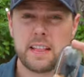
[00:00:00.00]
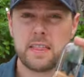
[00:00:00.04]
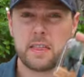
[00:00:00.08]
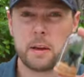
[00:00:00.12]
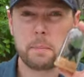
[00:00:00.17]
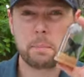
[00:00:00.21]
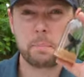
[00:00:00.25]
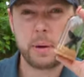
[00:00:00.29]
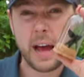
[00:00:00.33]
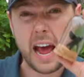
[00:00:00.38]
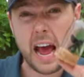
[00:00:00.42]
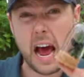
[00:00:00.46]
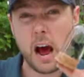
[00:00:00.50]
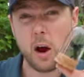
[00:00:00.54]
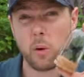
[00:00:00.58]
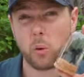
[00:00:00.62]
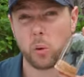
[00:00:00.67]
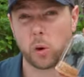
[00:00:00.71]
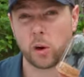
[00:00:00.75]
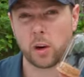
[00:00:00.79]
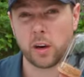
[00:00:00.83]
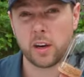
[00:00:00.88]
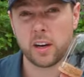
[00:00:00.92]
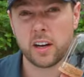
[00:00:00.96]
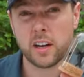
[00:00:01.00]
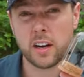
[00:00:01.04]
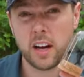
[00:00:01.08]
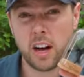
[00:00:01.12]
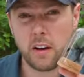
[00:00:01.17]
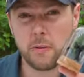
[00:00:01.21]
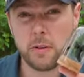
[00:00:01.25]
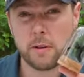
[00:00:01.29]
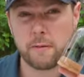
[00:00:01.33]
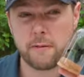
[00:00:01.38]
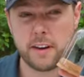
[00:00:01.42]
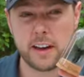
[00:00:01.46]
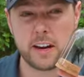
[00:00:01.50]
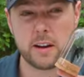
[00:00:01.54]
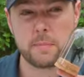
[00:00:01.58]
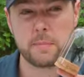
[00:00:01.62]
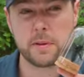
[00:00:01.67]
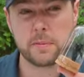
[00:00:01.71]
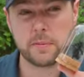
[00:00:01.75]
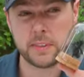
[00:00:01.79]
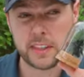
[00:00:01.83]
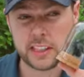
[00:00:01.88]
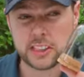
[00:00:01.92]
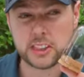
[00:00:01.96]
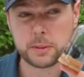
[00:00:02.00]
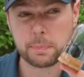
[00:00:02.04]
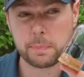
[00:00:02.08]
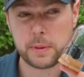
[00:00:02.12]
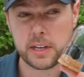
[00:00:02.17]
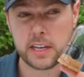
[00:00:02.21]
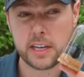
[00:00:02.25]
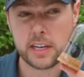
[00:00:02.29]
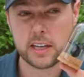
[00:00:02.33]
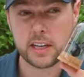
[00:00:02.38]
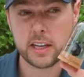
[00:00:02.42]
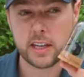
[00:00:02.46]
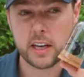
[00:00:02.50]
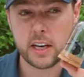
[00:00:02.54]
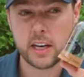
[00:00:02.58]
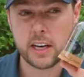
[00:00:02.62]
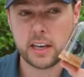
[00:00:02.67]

the power of the venom in this bee